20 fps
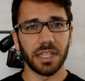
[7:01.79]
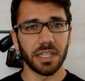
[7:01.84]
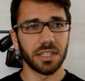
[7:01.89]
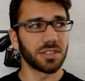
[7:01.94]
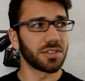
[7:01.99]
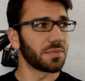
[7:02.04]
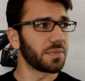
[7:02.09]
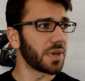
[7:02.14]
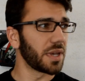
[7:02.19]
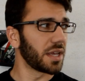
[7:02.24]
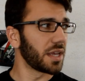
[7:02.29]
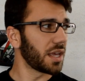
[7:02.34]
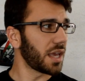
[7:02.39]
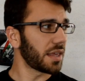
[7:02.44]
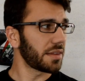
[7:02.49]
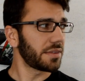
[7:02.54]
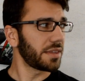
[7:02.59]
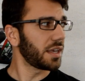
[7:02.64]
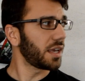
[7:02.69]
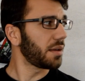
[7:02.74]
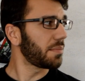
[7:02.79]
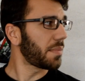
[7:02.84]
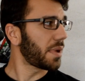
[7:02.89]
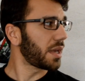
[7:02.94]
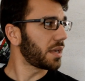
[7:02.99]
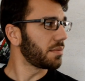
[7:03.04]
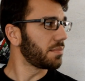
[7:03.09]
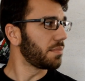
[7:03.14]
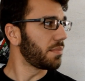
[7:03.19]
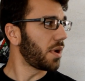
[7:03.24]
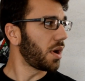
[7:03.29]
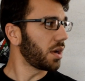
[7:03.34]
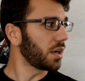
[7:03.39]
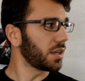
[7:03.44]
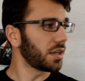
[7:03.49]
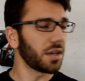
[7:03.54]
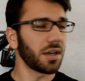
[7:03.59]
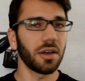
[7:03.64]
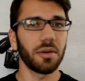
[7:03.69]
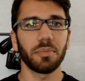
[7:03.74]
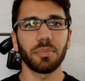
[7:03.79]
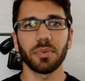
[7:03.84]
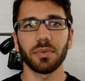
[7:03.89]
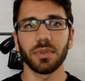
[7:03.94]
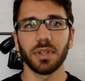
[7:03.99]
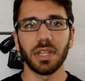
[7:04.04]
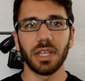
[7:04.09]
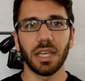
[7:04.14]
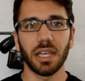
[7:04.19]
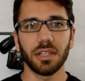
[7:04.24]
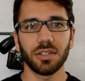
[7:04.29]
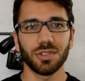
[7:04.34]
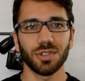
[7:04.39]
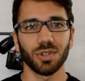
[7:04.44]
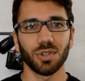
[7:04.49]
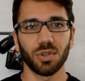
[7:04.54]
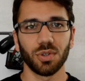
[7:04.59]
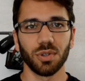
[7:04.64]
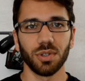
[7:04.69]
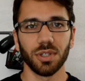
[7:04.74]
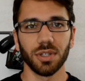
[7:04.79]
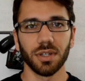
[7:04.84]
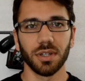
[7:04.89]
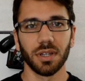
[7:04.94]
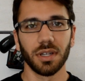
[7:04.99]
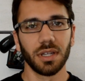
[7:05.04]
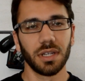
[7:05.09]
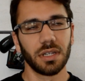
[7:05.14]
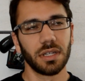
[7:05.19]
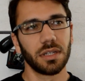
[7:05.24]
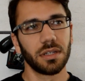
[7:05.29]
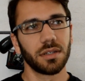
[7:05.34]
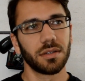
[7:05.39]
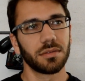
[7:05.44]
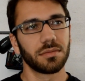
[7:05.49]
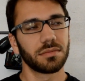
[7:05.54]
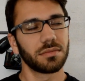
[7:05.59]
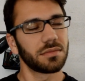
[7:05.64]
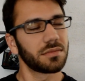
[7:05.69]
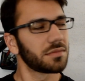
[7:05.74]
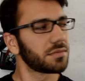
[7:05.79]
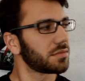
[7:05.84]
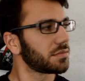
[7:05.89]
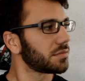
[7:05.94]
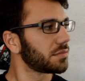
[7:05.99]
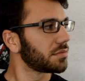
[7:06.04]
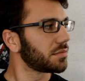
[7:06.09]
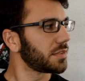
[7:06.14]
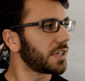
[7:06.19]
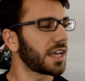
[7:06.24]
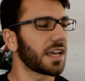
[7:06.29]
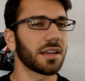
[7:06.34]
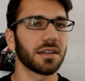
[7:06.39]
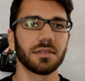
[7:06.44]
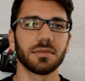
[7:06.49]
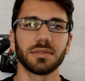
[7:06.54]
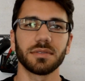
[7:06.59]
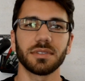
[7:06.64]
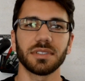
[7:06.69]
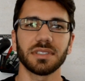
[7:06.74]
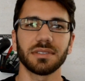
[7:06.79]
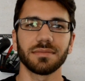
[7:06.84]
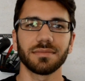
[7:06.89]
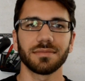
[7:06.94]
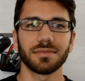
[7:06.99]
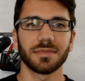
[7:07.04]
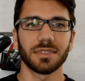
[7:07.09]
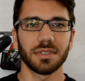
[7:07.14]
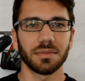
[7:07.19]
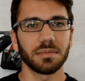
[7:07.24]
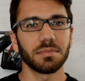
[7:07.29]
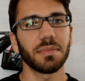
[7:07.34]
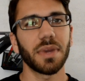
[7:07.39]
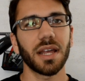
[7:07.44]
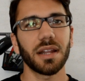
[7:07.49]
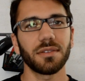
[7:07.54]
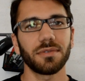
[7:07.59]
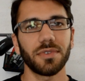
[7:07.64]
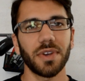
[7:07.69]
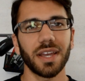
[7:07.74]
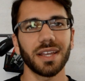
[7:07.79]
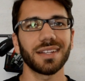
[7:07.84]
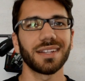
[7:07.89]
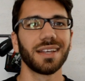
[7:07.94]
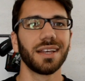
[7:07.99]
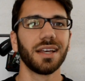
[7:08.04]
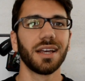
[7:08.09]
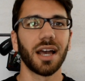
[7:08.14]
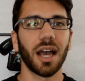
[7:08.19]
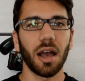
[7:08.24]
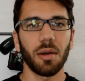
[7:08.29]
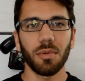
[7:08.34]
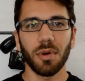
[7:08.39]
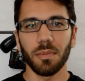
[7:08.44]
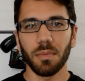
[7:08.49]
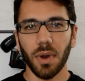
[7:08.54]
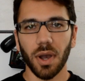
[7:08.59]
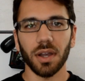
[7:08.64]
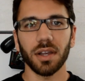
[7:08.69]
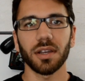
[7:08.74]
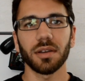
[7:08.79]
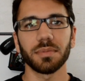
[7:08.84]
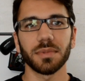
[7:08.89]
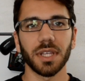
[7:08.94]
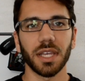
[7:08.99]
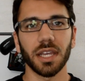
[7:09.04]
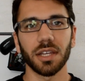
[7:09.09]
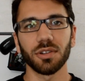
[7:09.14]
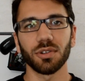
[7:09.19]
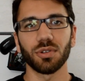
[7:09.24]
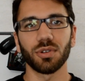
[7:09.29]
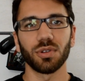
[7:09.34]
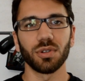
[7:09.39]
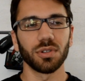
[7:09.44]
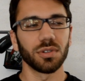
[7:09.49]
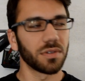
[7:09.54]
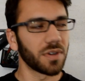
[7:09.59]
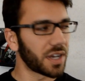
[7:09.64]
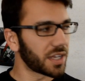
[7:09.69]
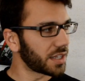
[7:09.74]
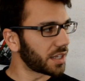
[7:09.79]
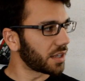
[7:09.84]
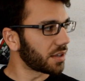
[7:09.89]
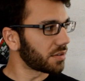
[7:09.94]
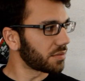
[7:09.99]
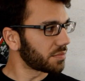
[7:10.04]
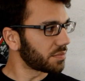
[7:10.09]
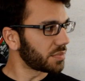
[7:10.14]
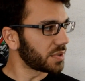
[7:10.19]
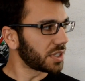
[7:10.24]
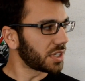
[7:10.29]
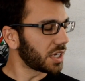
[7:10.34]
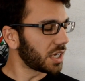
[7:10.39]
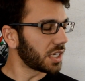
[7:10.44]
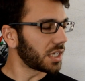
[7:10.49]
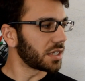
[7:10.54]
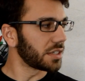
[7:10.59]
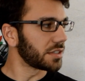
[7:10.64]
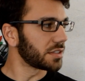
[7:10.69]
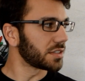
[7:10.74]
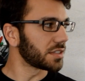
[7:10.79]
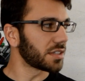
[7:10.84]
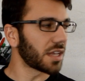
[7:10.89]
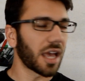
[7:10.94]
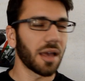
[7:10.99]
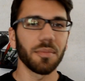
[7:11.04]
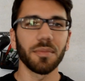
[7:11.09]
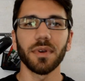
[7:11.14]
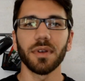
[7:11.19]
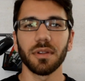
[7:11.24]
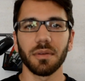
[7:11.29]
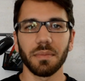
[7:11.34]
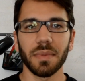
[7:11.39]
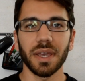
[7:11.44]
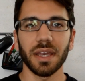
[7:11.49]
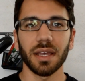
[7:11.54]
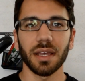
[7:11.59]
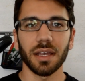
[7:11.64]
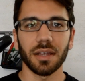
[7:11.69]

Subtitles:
engine bay, I think I might mock up the intercooler. Yeah. Matter of fact, I'm gonna mock up the intercooler right now because I'm gonna make